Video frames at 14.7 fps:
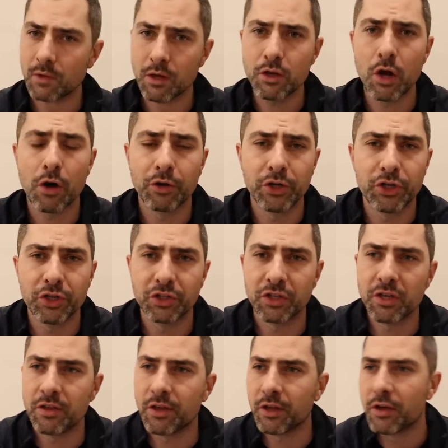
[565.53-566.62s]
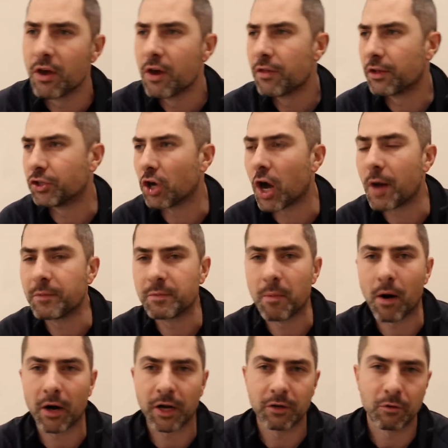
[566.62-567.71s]
You know, did you see the the jobs
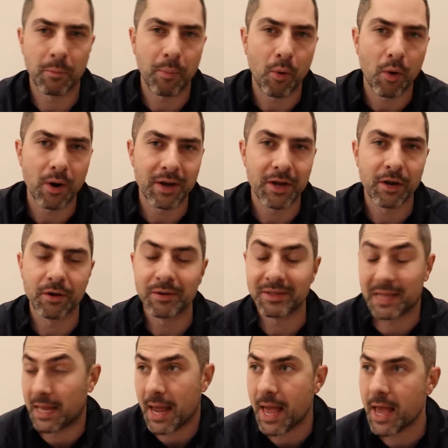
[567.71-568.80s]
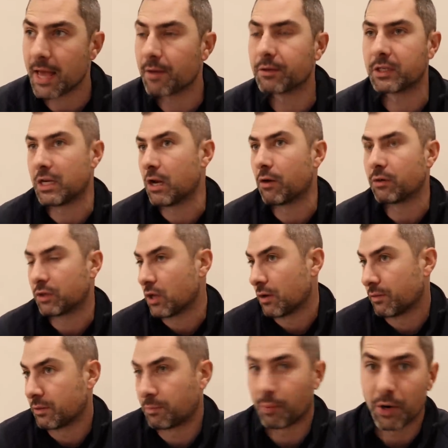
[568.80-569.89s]
market report here today? It was you know it was it
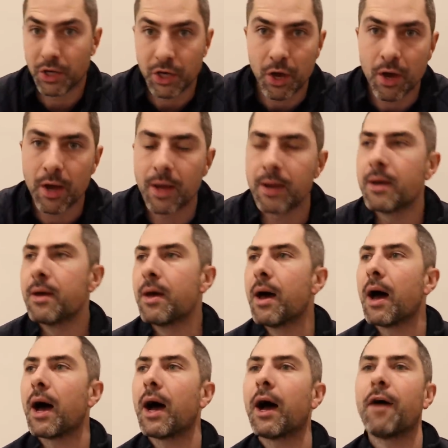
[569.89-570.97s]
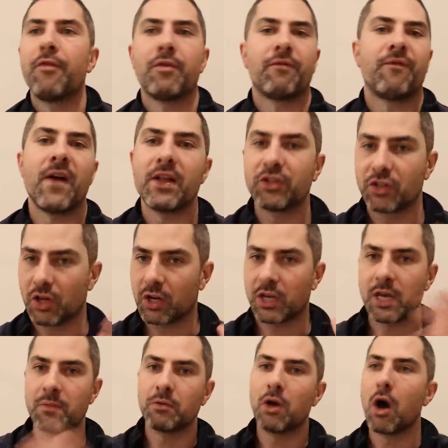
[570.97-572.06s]
was pretty good. Uh, the Fed's going to
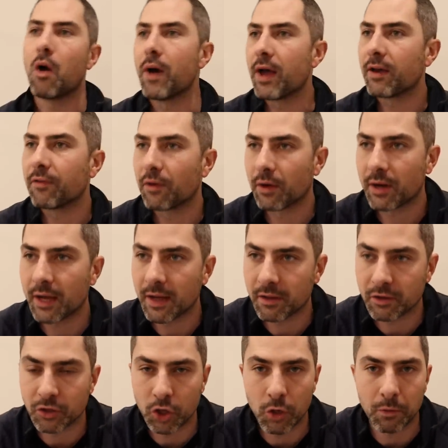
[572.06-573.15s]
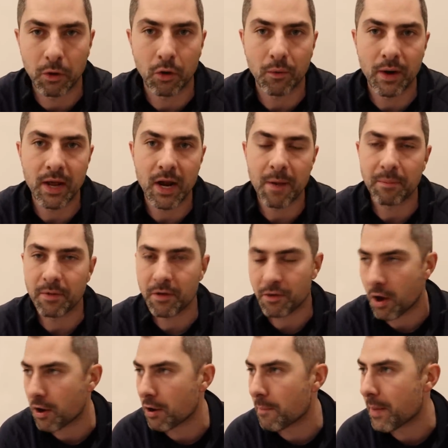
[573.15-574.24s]
keep going. They're going to get the terminal rate up another
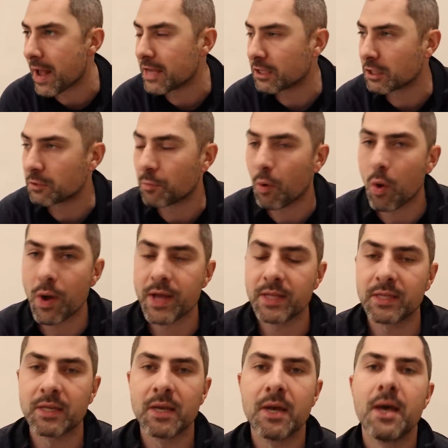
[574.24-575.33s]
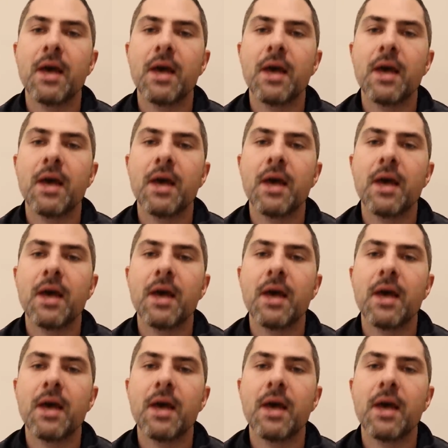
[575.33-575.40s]
hundred basis points